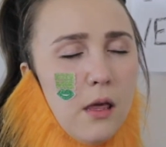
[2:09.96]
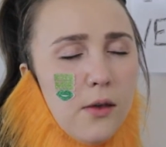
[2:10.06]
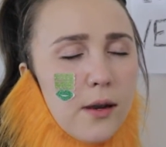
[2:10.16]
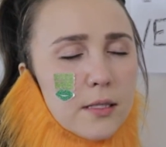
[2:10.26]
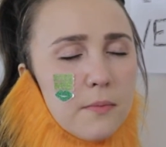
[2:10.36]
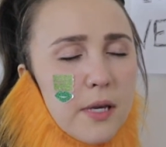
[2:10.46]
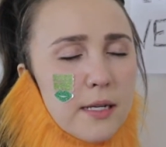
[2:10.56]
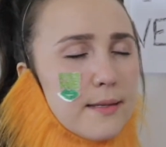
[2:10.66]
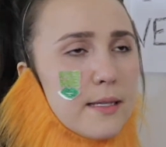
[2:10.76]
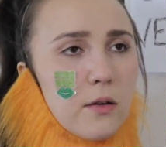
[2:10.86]
There hasn't been
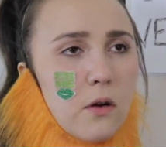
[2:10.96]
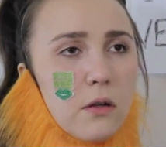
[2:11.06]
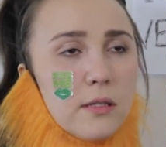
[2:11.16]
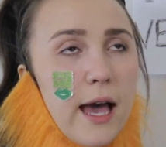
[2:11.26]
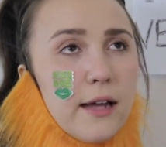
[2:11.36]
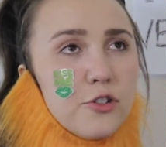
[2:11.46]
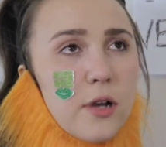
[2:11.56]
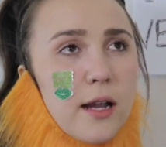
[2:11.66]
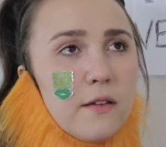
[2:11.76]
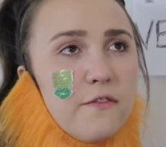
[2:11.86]
a single old lad
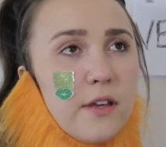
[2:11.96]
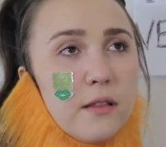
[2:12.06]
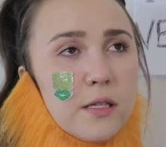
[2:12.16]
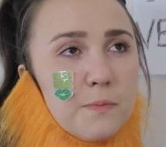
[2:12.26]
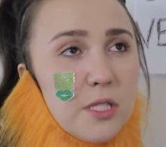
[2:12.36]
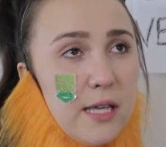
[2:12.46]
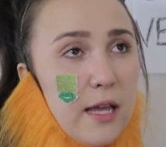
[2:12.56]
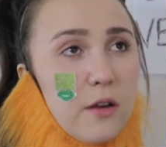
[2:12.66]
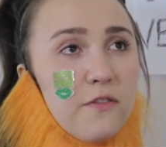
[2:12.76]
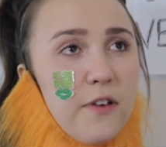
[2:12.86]
trying to feed this
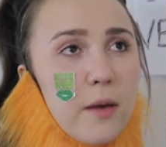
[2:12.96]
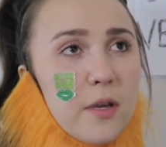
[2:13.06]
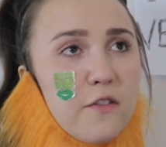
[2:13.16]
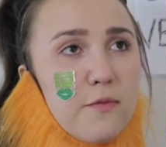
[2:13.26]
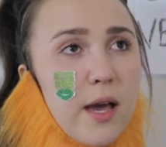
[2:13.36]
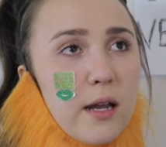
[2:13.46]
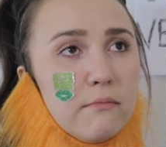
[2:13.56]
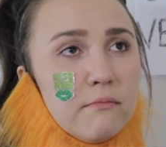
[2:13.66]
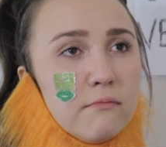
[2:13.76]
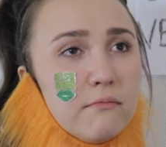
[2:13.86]
potato famine of mine.
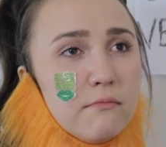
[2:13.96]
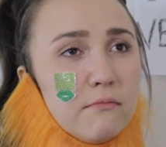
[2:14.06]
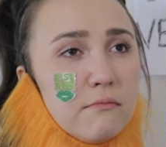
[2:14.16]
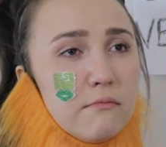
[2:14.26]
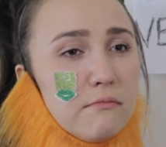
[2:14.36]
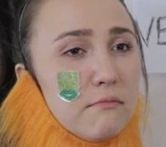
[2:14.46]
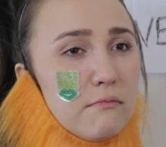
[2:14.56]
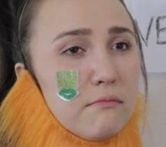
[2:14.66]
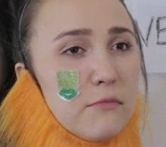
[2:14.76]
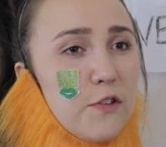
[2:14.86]

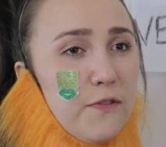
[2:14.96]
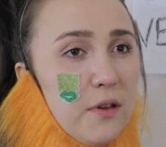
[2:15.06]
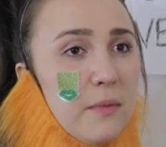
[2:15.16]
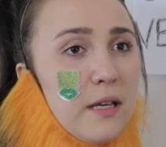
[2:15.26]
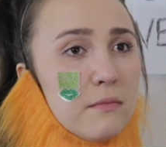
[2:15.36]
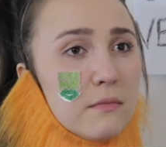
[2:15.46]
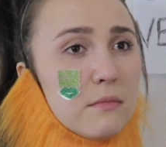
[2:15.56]
You feel me?